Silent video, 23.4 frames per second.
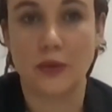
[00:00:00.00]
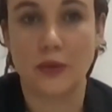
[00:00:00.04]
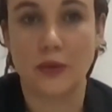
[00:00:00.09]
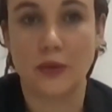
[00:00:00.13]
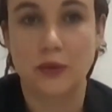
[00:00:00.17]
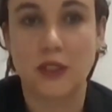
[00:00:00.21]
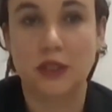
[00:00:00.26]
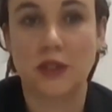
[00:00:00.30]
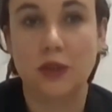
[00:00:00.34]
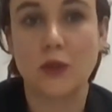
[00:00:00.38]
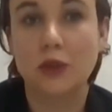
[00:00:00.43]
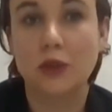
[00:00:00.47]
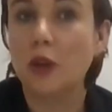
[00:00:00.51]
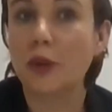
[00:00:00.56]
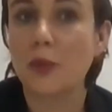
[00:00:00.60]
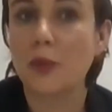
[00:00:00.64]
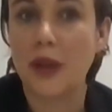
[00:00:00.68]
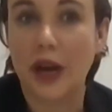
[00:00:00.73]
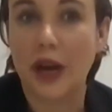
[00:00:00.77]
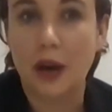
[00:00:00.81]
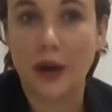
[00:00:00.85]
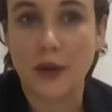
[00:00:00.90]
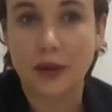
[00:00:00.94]
Sisu
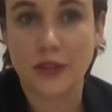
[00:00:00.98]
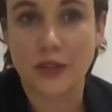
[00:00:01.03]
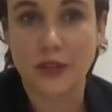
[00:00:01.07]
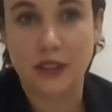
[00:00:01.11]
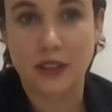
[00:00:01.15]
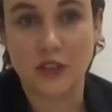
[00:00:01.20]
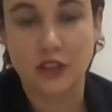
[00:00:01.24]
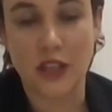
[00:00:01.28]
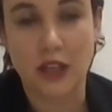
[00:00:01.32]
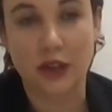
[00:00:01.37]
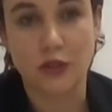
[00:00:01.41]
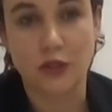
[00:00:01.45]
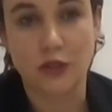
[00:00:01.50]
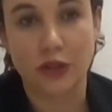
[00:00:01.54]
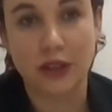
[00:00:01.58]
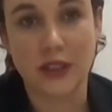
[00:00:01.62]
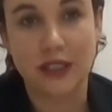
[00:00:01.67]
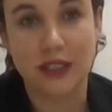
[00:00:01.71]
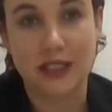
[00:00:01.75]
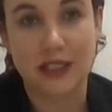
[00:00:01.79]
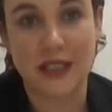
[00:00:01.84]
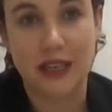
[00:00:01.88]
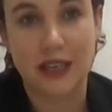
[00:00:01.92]
Global Health in
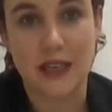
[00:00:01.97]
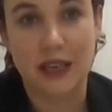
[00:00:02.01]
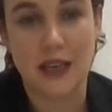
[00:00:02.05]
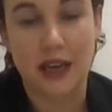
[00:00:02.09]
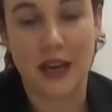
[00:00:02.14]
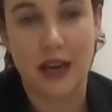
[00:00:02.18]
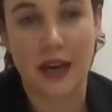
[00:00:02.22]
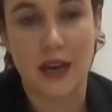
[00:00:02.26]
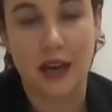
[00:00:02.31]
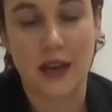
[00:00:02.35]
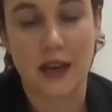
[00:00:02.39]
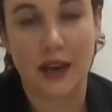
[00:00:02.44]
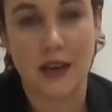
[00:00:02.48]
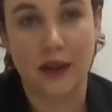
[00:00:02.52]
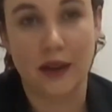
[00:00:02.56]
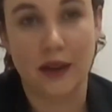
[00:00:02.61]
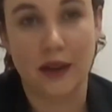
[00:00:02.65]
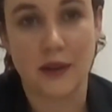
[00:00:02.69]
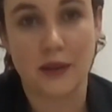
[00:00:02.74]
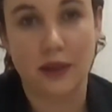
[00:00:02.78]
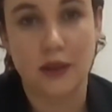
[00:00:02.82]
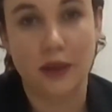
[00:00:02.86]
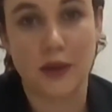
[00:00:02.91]
general is
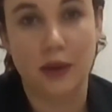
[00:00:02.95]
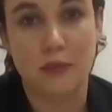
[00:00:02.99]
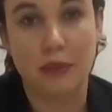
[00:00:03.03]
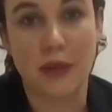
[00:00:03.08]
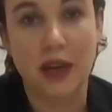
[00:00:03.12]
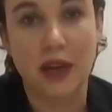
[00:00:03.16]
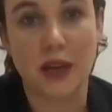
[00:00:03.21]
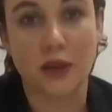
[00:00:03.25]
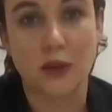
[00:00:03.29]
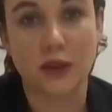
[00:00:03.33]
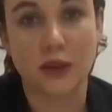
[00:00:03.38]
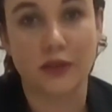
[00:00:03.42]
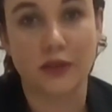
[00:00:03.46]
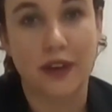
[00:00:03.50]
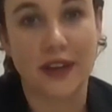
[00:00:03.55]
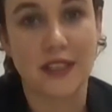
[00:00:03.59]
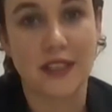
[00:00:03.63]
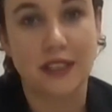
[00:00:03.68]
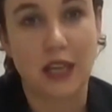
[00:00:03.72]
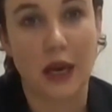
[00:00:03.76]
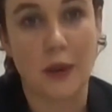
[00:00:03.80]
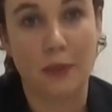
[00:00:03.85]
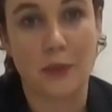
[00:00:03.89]
the medical
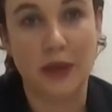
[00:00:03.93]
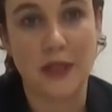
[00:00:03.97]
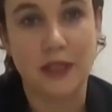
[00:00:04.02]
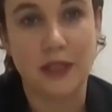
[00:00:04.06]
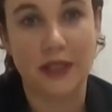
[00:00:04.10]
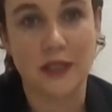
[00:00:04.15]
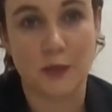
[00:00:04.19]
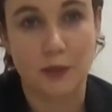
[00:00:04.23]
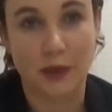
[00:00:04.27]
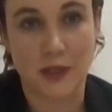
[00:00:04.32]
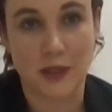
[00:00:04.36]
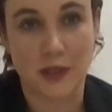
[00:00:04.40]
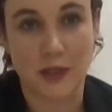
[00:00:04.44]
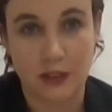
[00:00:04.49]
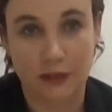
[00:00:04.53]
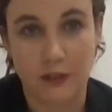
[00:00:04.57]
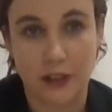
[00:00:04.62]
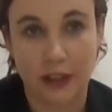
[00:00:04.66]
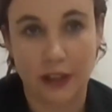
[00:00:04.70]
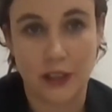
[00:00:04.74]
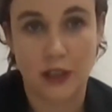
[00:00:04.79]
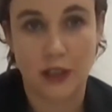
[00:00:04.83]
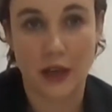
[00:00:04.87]
device company
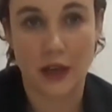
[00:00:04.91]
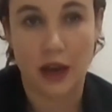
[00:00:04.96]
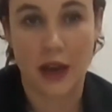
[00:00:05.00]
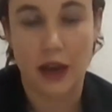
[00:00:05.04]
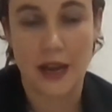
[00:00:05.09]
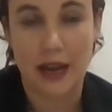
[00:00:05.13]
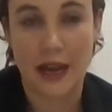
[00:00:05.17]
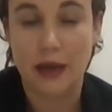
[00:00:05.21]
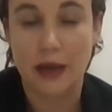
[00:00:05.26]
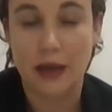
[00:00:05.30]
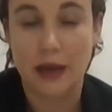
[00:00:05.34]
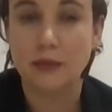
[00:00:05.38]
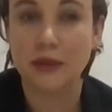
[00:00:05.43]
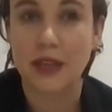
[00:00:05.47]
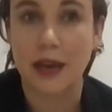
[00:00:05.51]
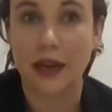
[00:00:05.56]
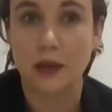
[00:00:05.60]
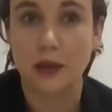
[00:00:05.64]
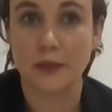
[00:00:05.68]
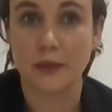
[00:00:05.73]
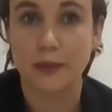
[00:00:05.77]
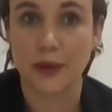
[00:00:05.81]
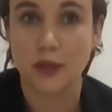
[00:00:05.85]
specifically aimed
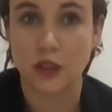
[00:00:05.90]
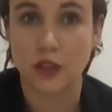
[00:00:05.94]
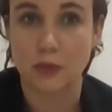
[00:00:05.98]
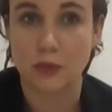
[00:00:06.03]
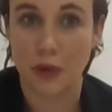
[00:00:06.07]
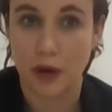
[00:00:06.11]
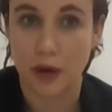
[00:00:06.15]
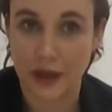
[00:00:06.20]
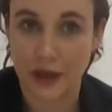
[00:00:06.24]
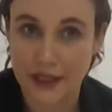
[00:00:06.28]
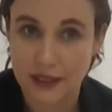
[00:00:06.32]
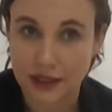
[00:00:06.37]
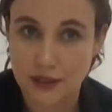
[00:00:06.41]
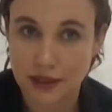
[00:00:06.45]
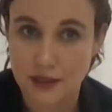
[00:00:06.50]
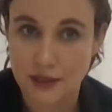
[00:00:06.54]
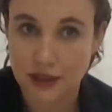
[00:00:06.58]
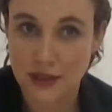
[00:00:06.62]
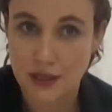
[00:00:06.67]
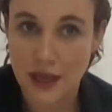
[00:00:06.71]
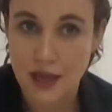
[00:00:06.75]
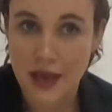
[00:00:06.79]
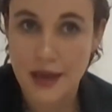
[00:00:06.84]
at emerging
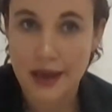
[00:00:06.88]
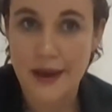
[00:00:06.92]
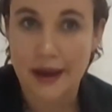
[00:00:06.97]
markets.